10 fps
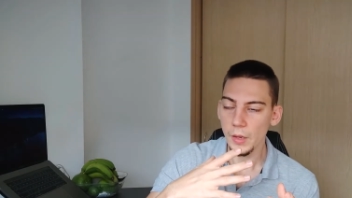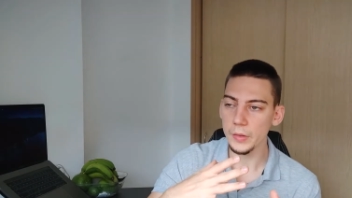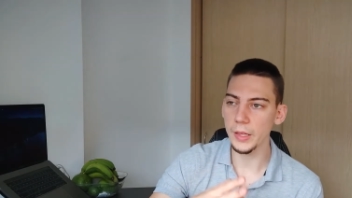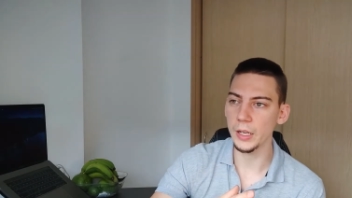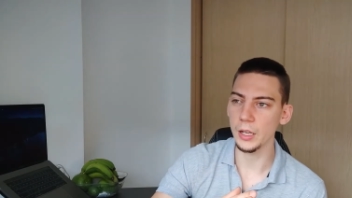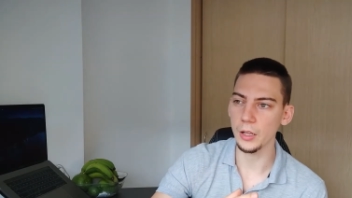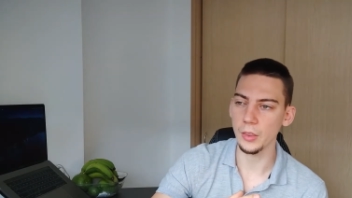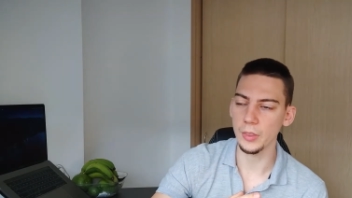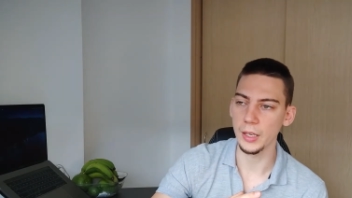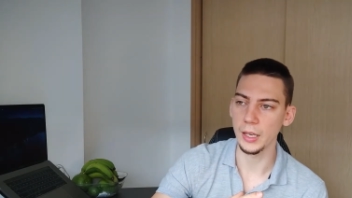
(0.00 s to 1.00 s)
then another
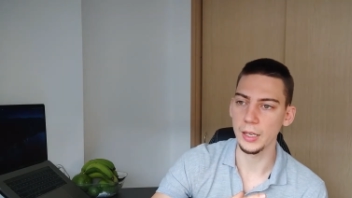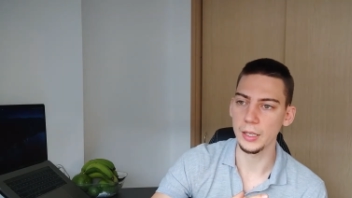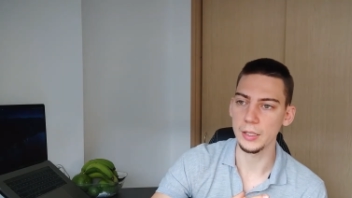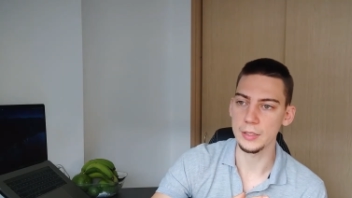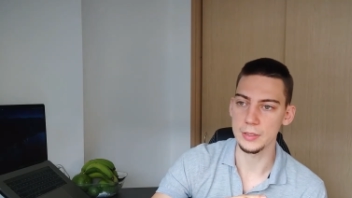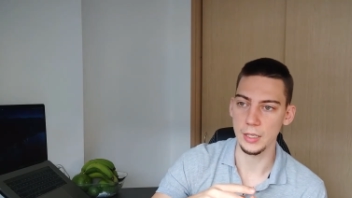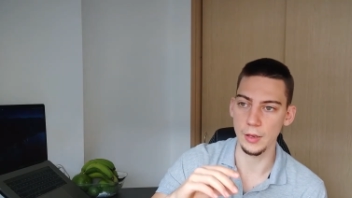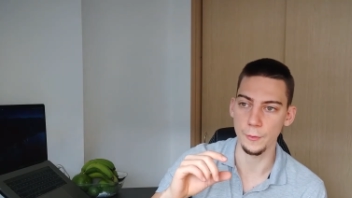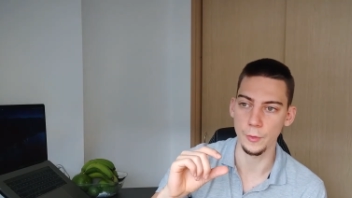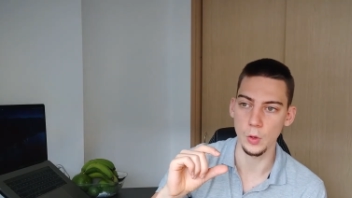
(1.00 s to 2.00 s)
thing is
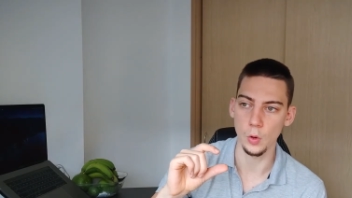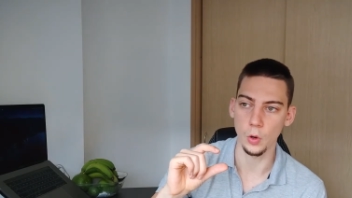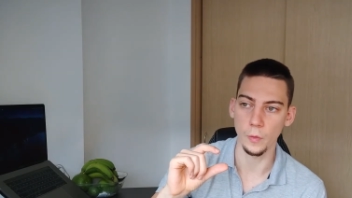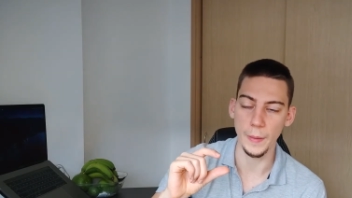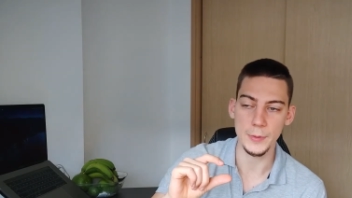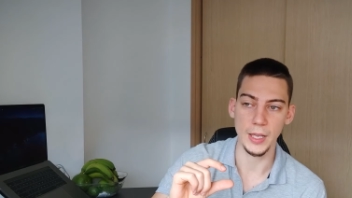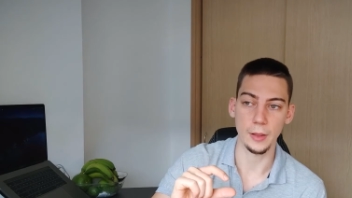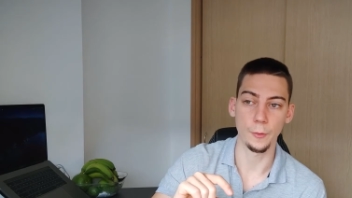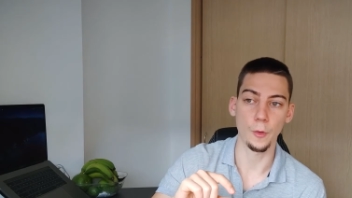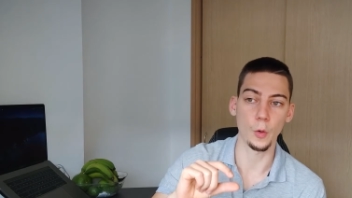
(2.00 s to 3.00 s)
if your
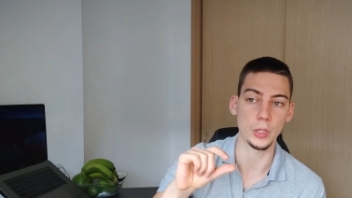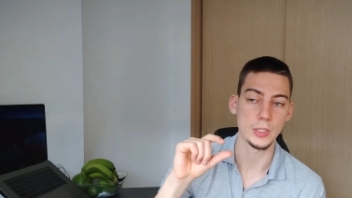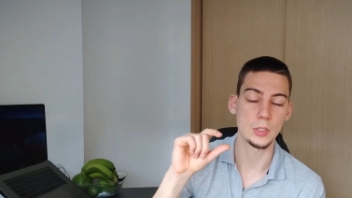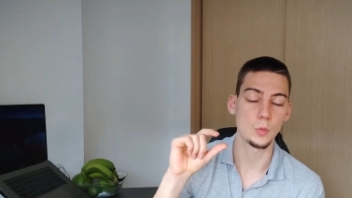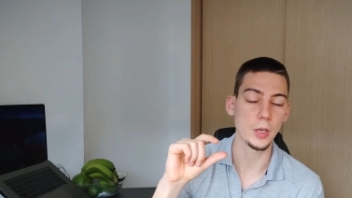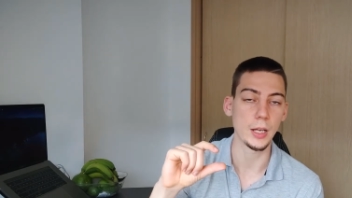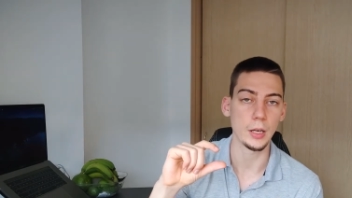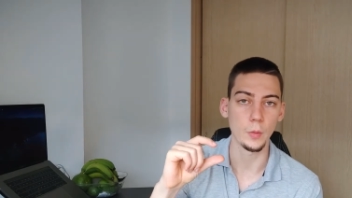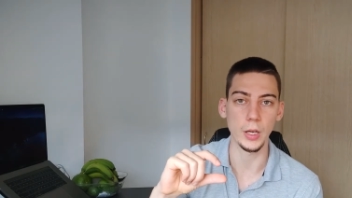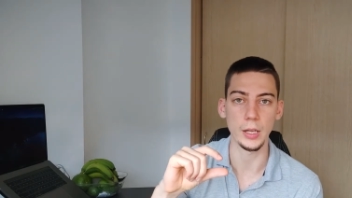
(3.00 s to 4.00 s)
website focuses
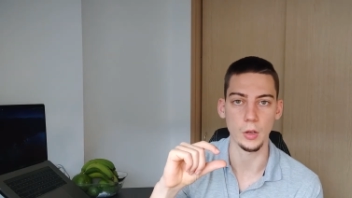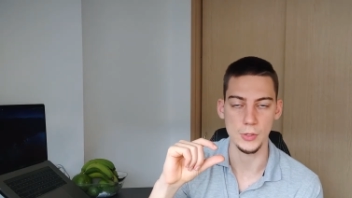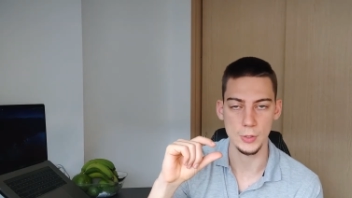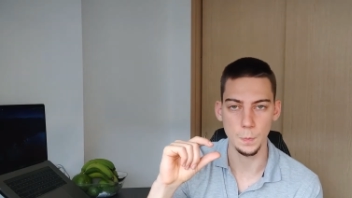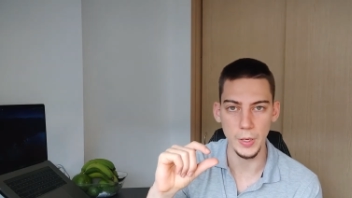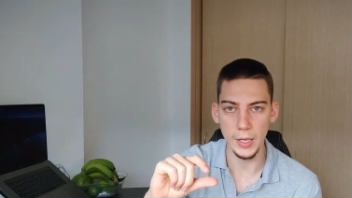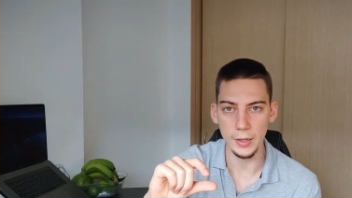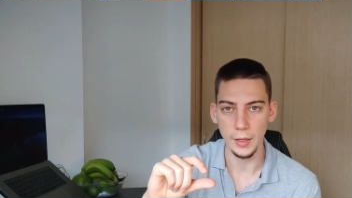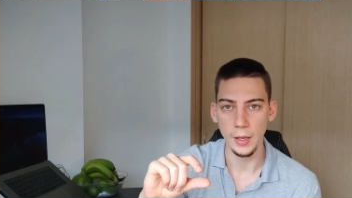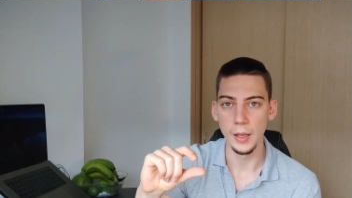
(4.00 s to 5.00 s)
really, really on
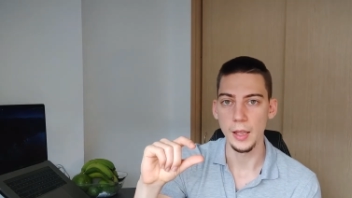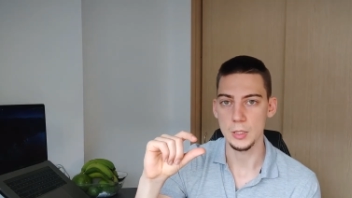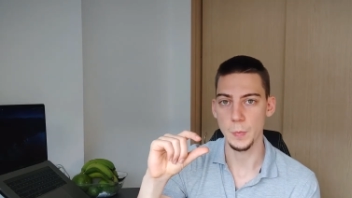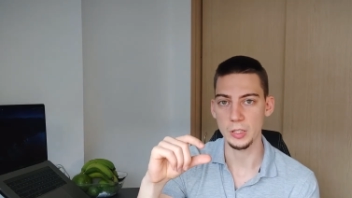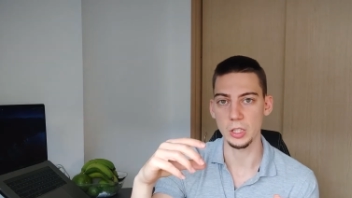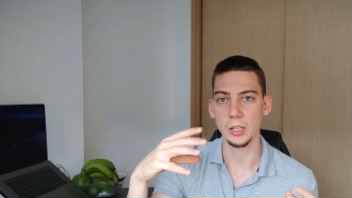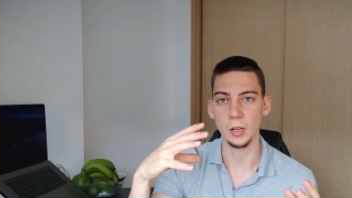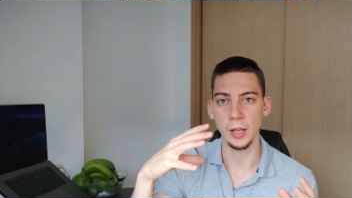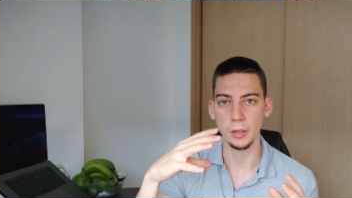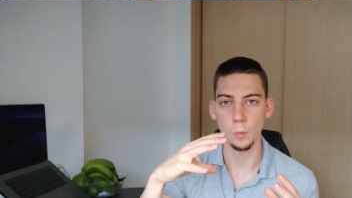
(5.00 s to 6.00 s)
speed, especially
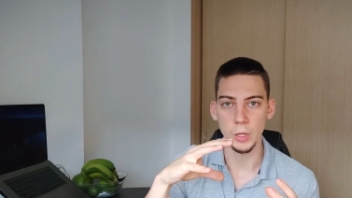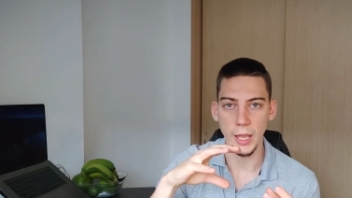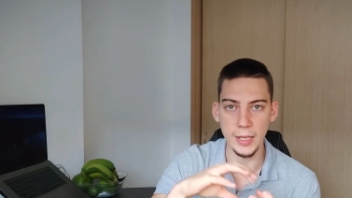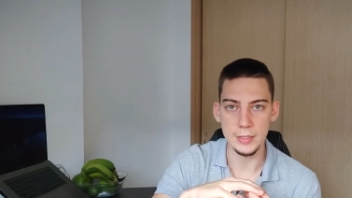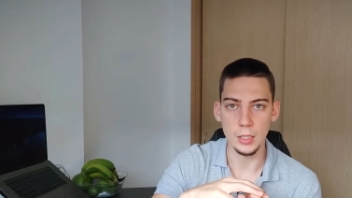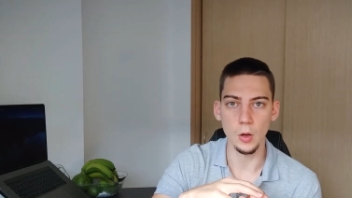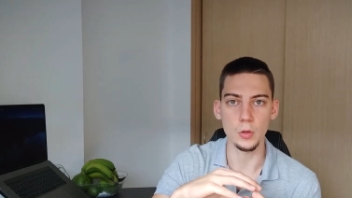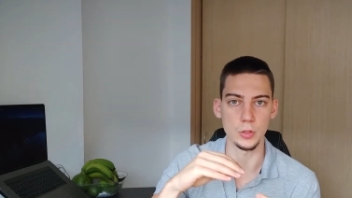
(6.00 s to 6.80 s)
connected with SEO.